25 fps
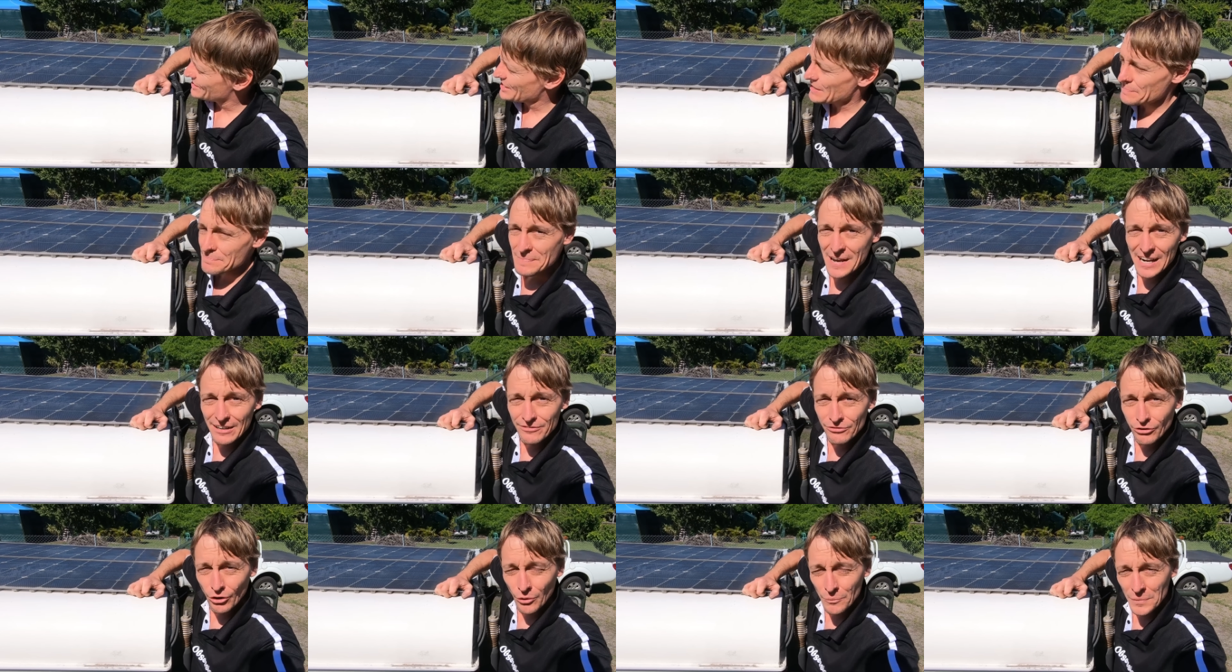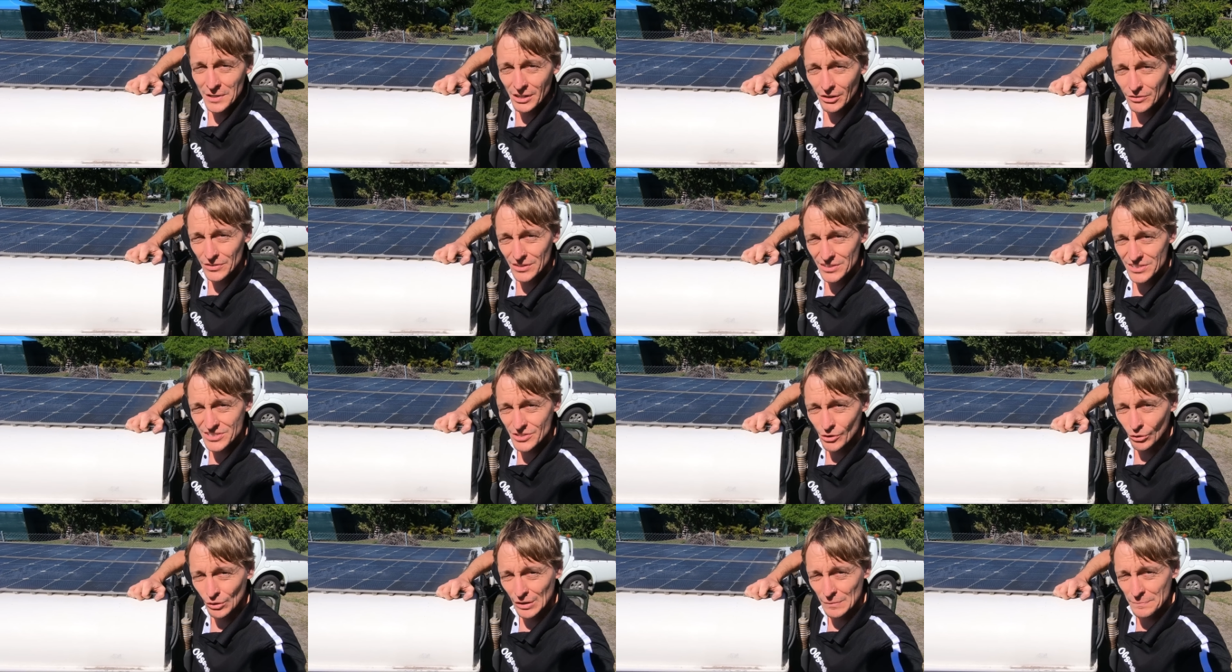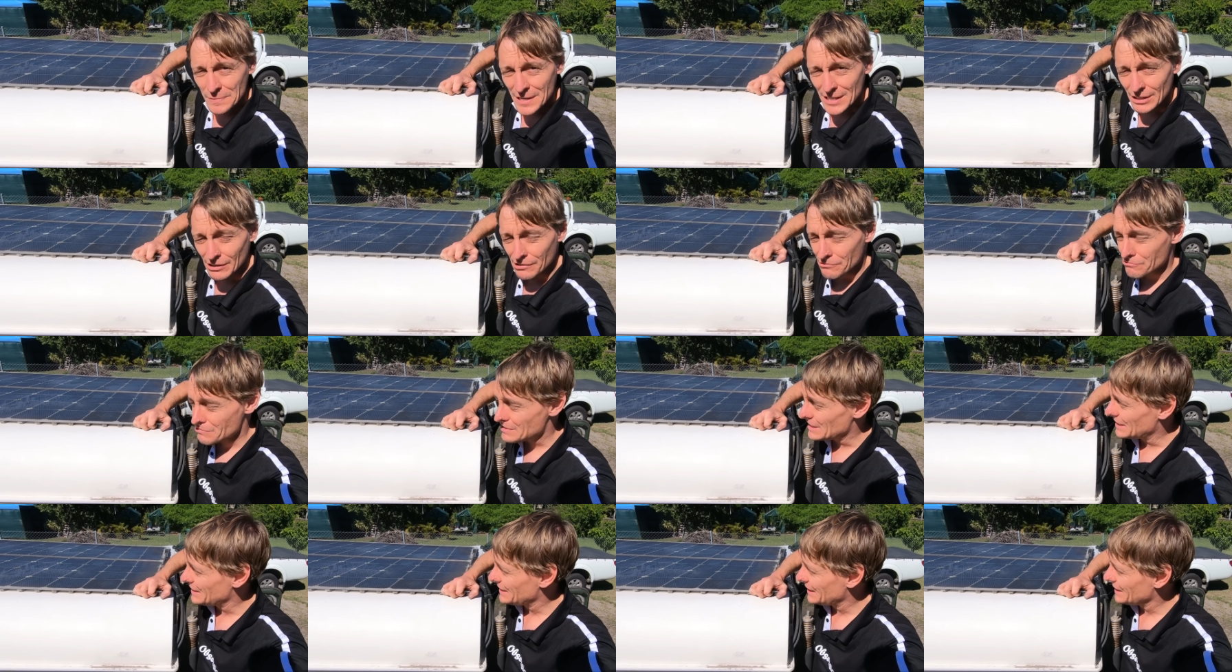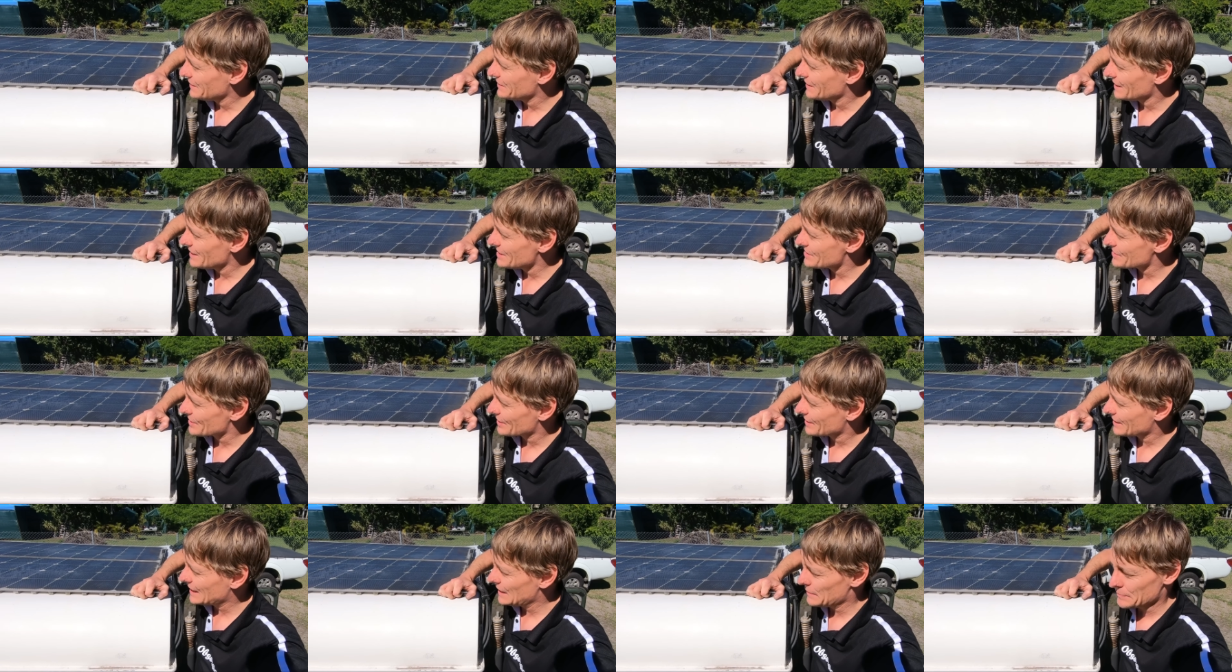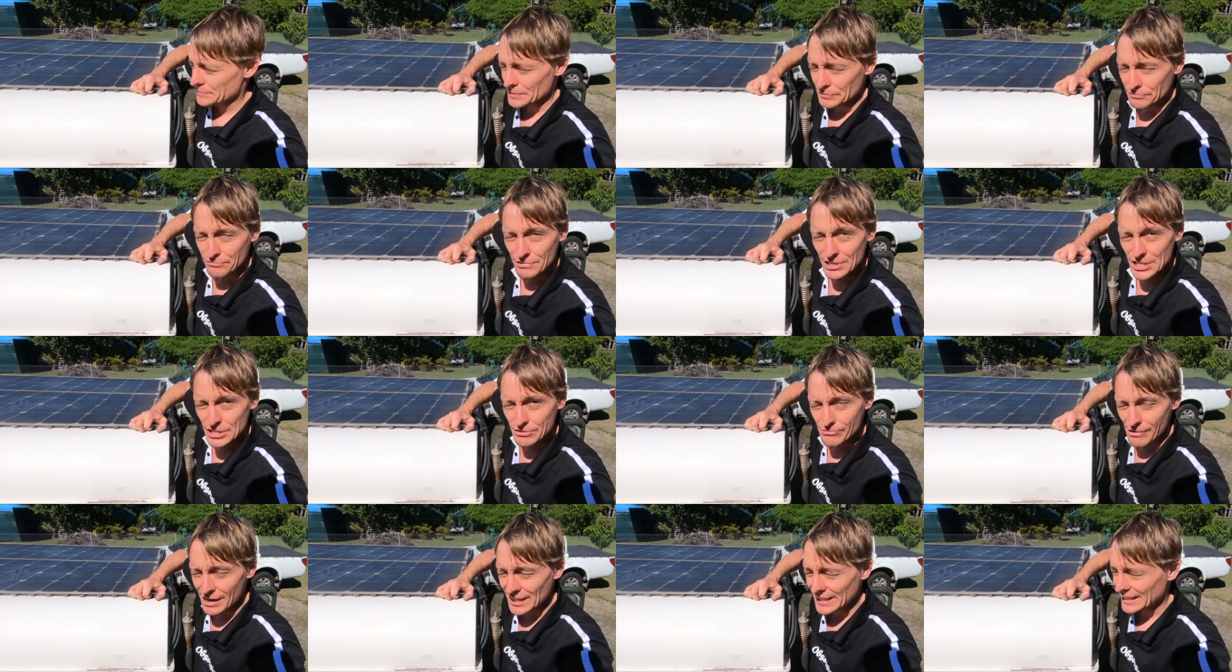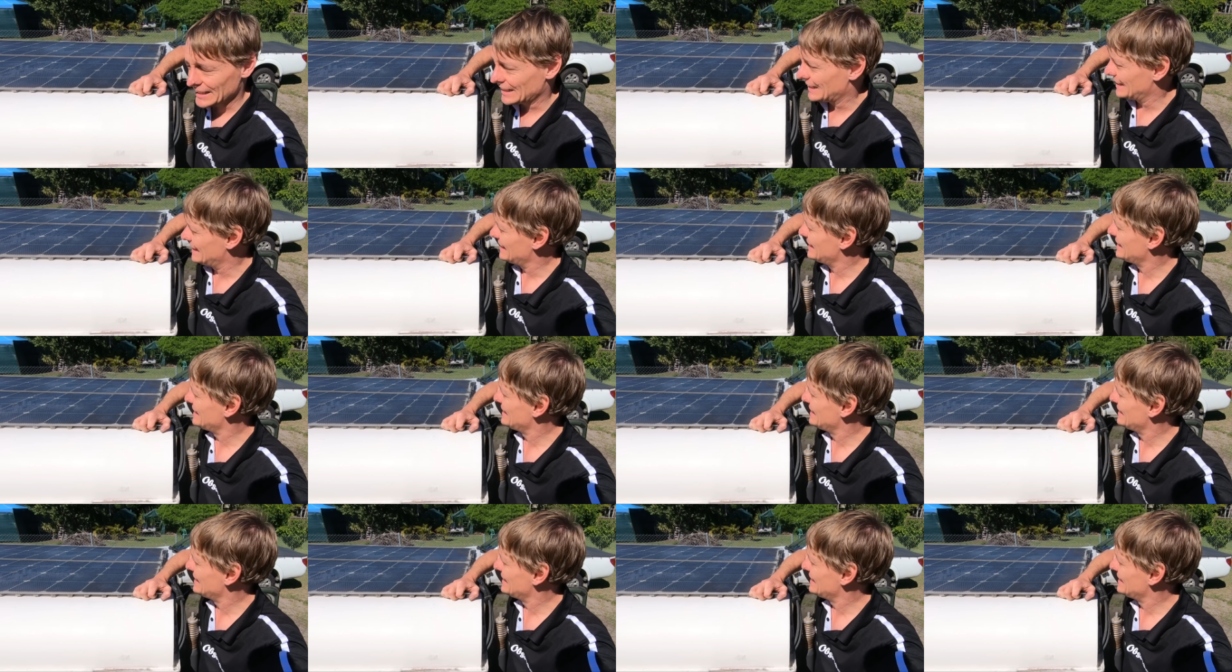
setback for me on the solar panel. I really need these to keep the fridge running.